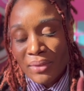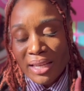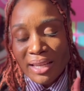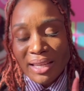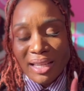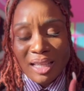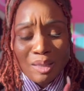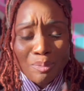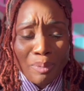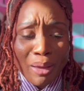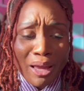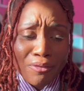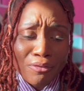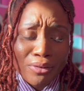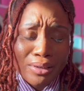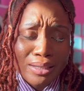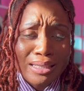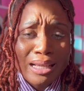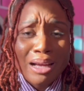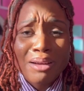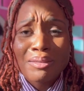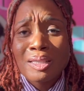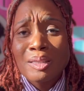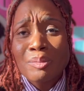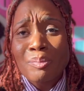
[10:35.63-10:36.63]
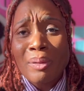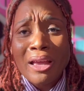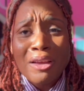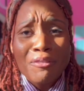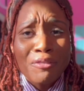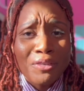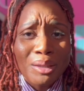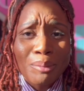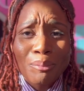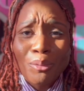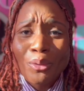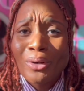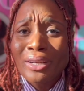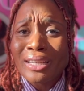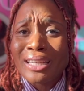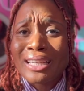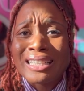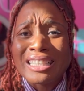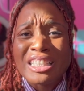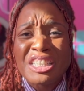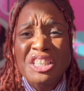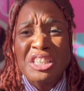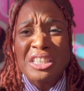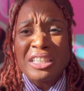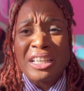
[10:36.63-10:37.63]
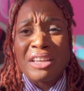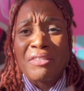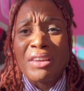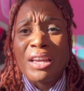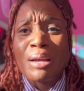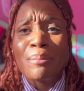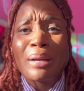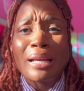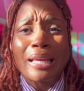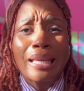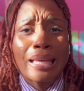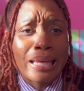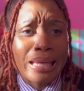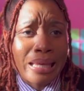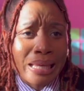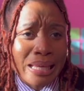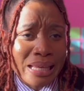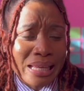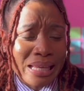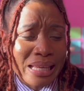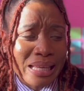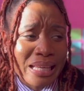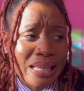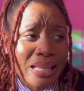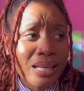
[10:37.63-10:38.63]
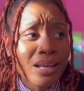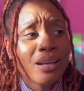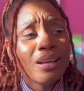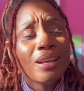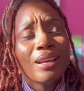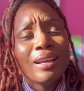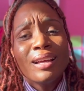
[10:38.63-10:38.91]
He's paid for this house, he's paid for the mortgage, she's giving him a key.